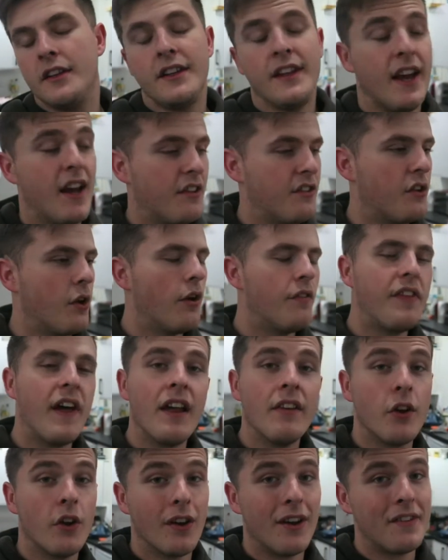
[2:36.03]
yeah so if,
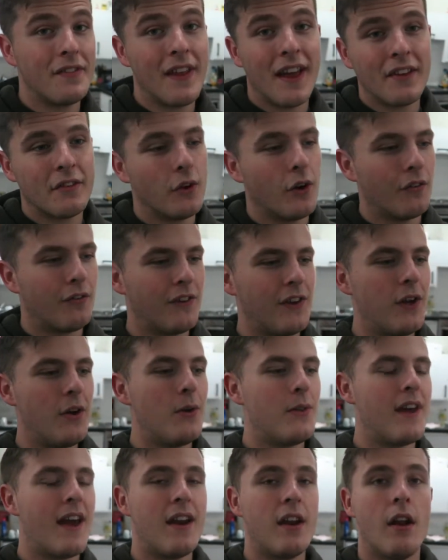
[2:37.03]
that not, if that's not for
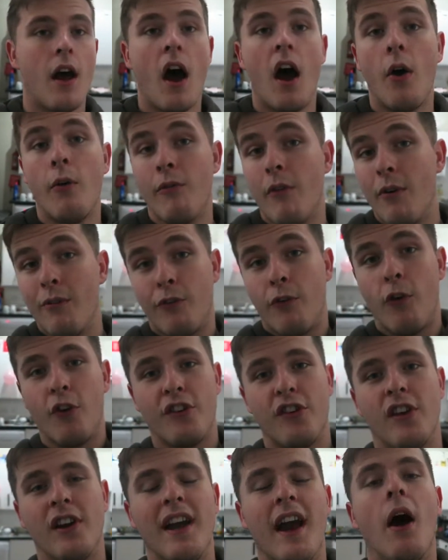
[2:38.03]
you then um,
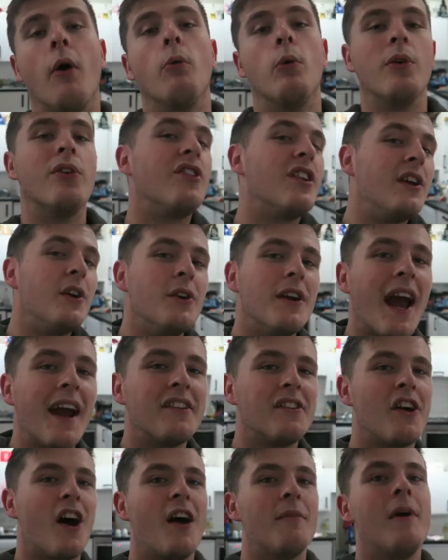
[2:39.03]
unfortunately I will see you
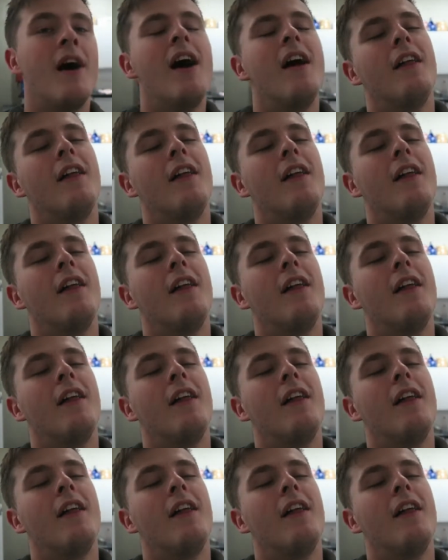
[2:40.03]
next time